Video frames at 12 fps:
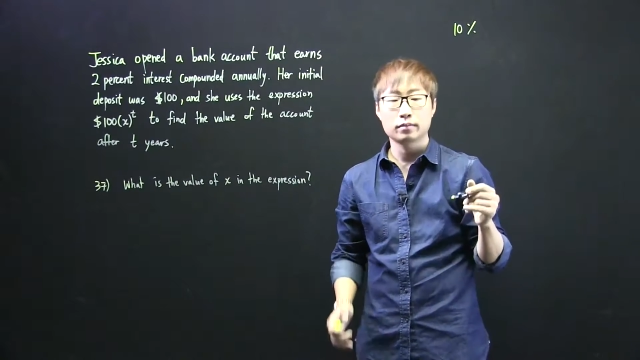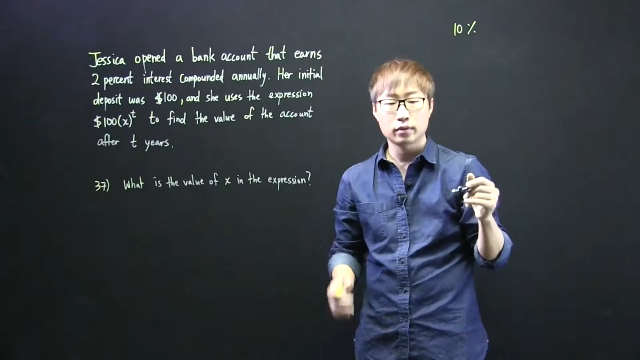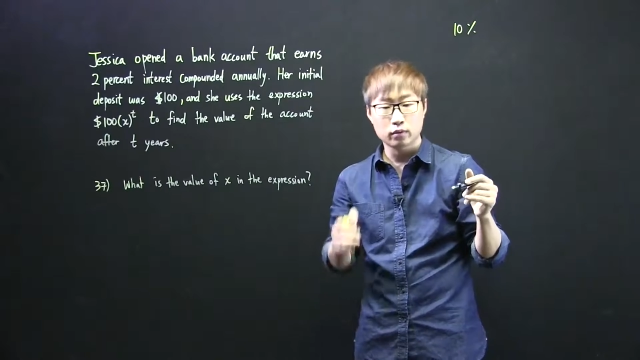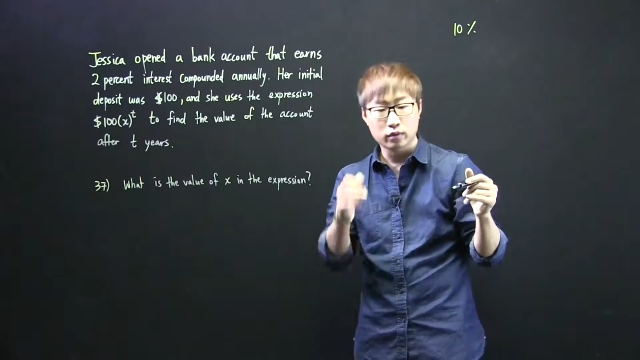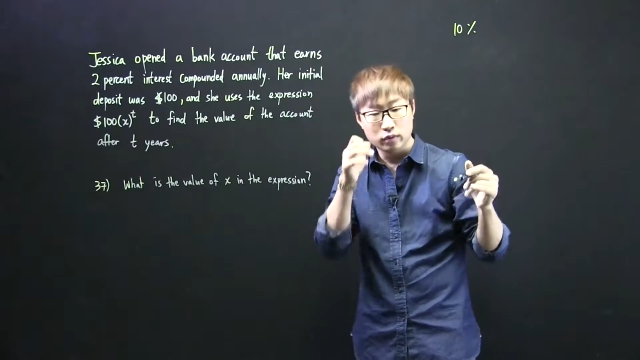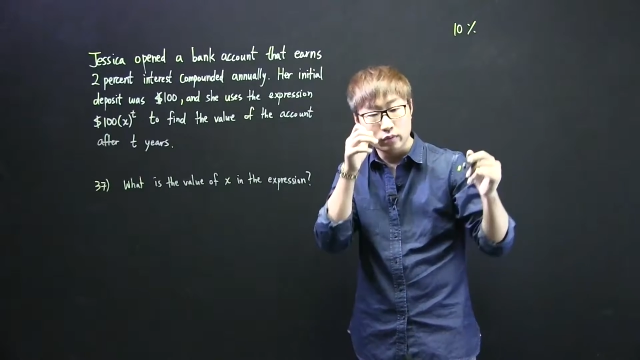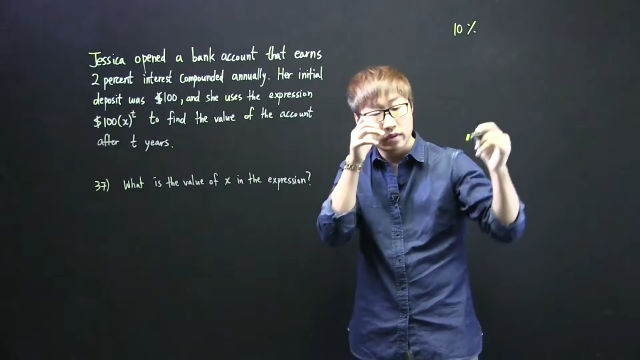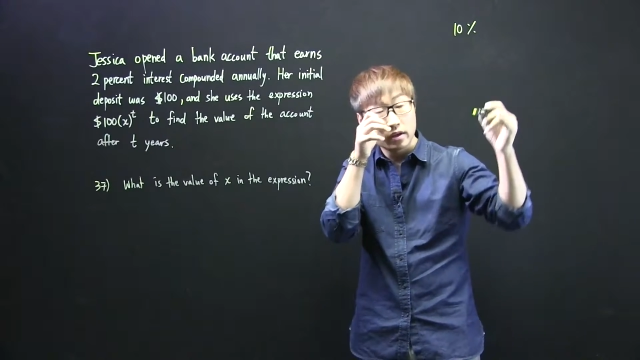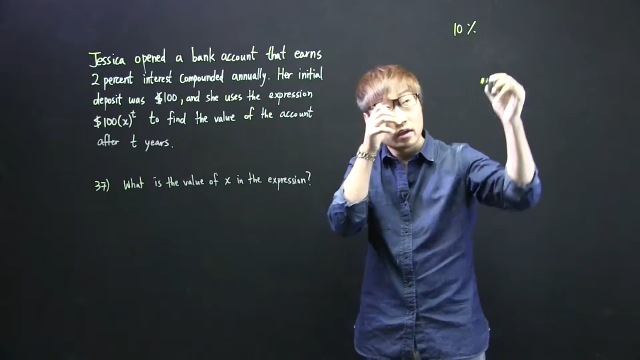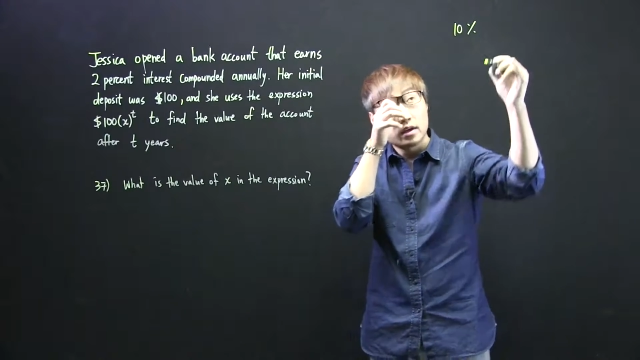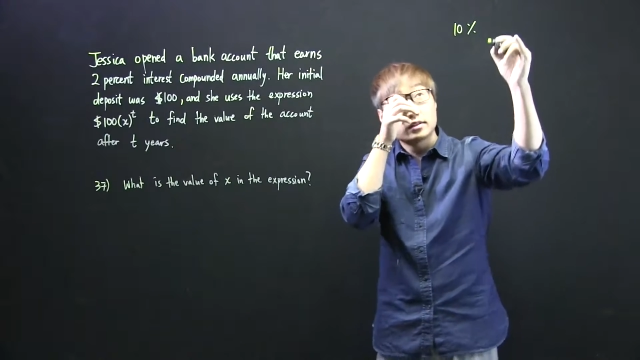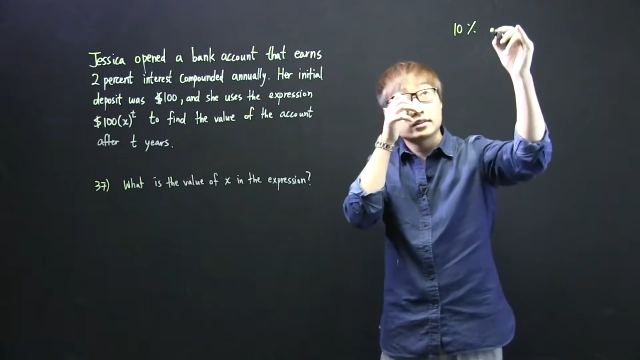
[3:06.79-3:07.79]
number to work with.
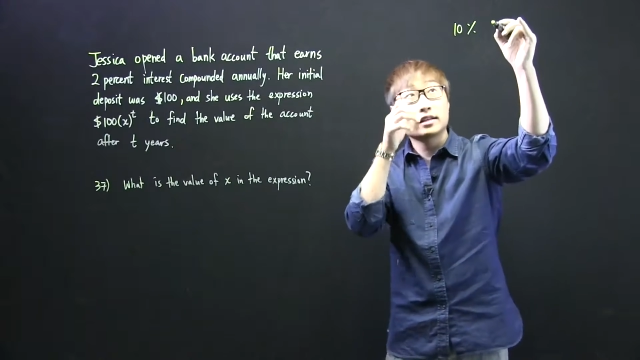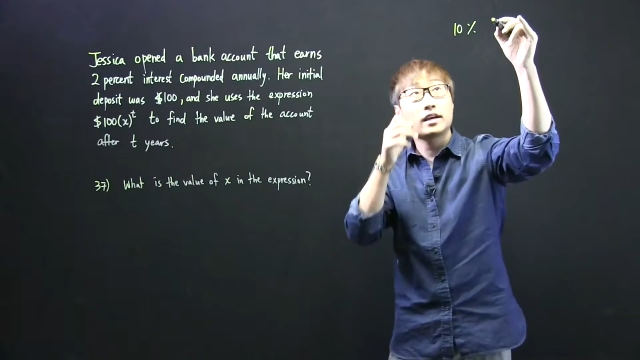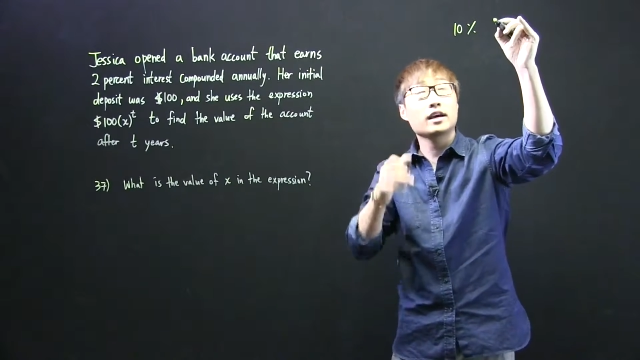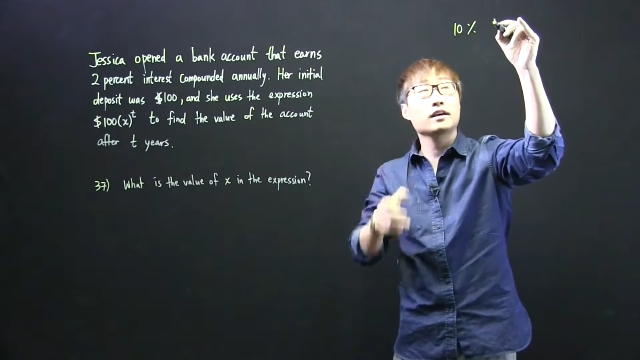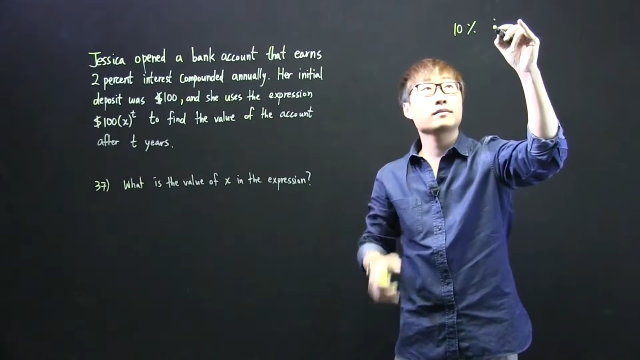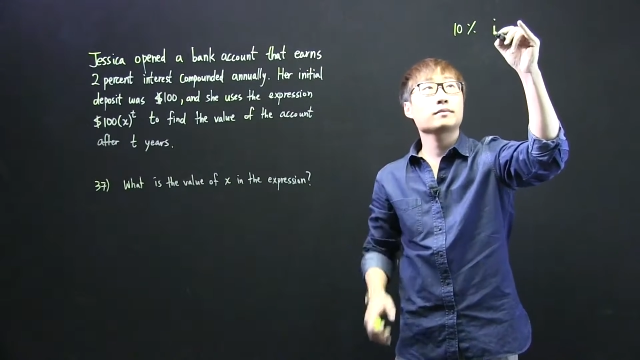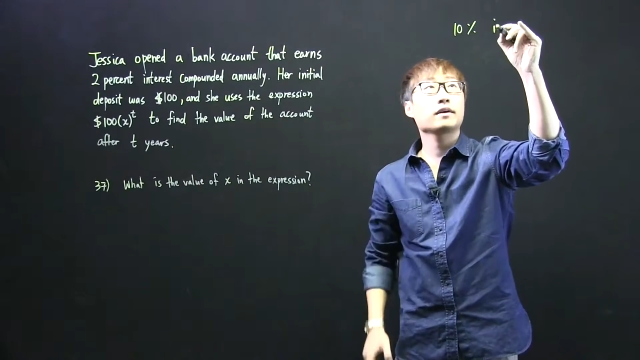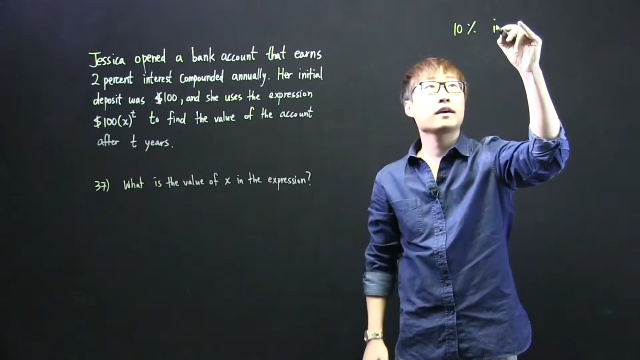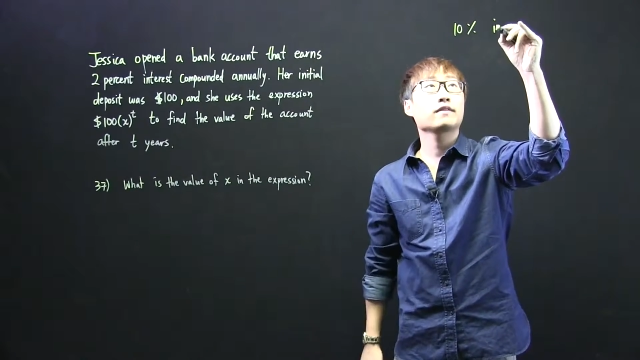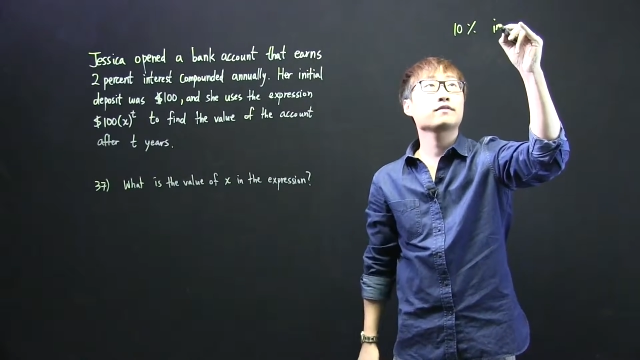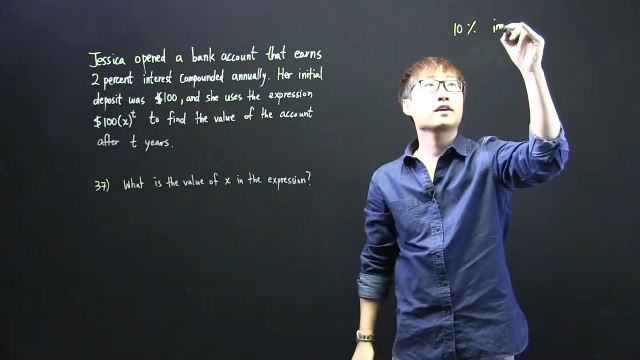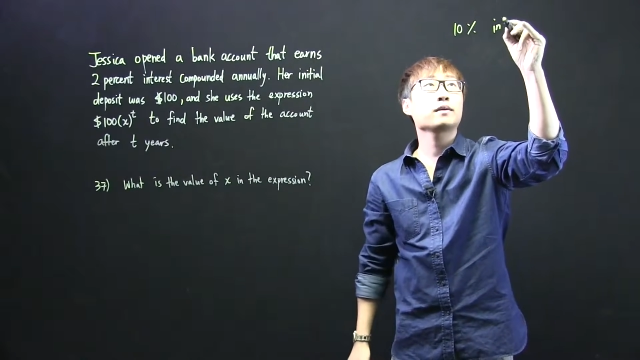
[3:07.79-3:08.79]
Say I
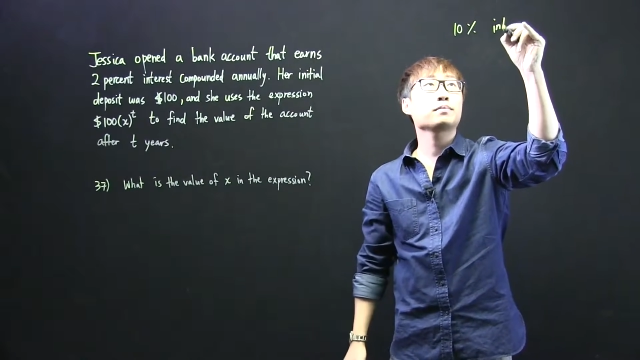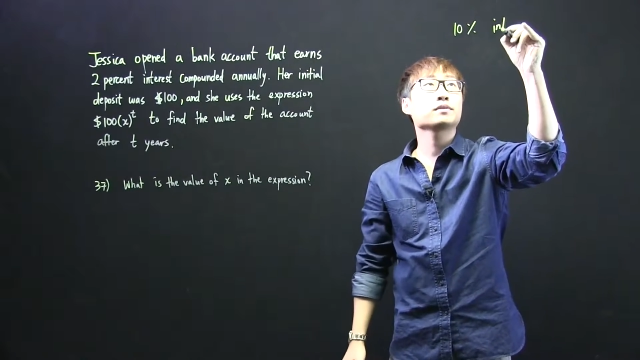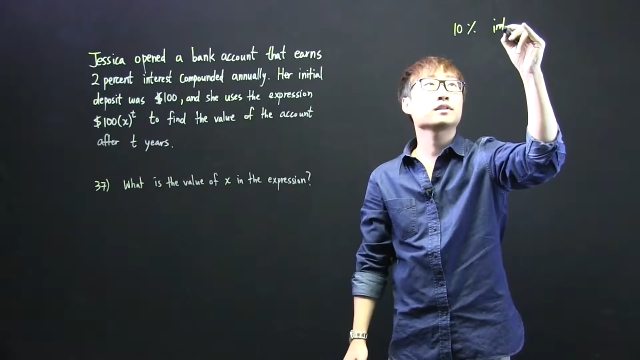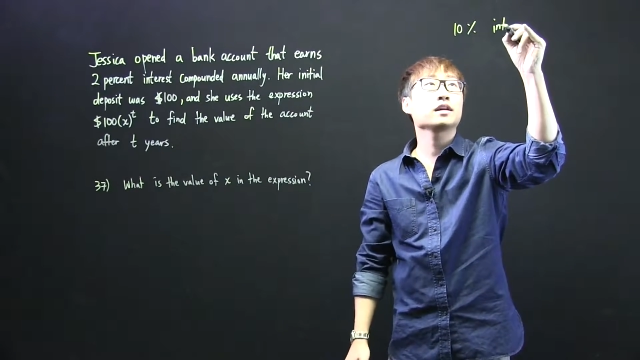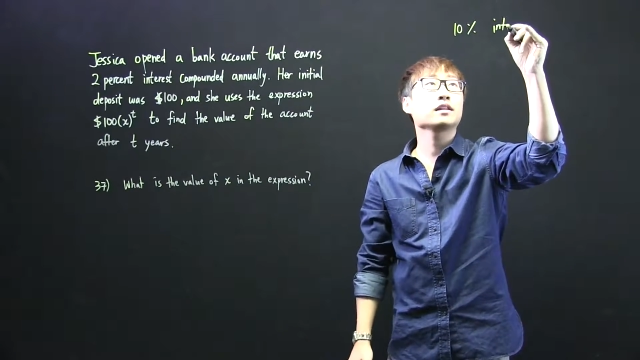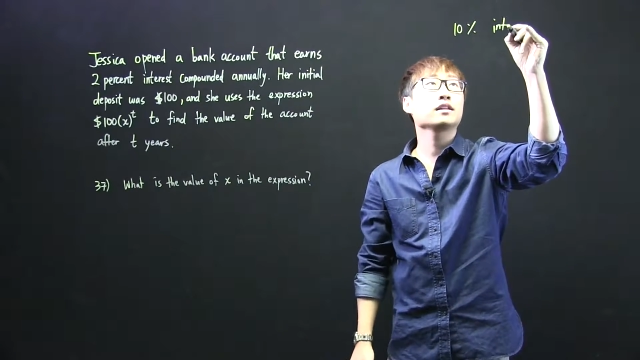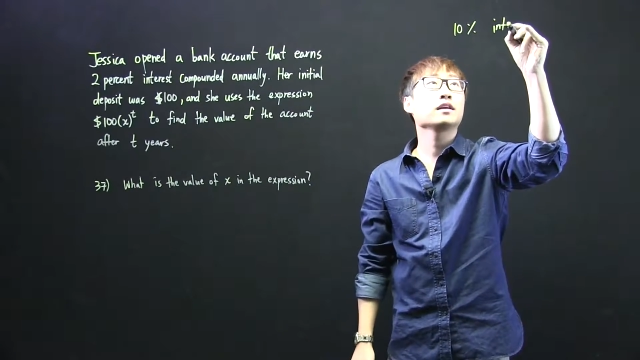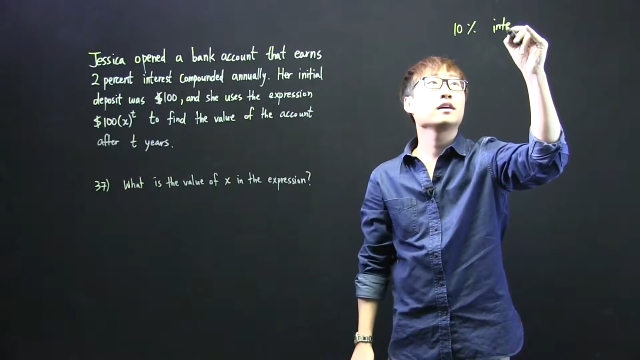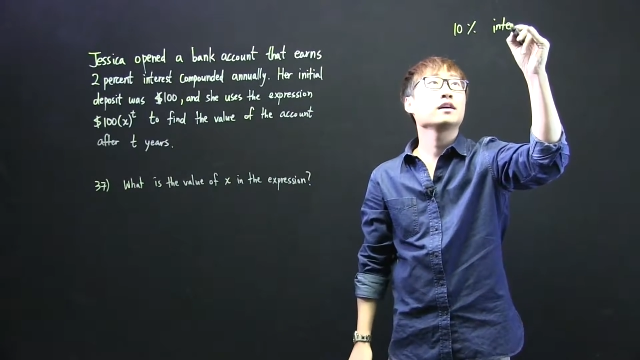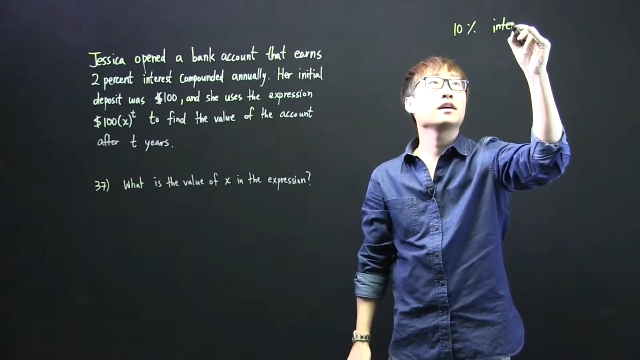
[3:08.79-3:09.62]
have 10%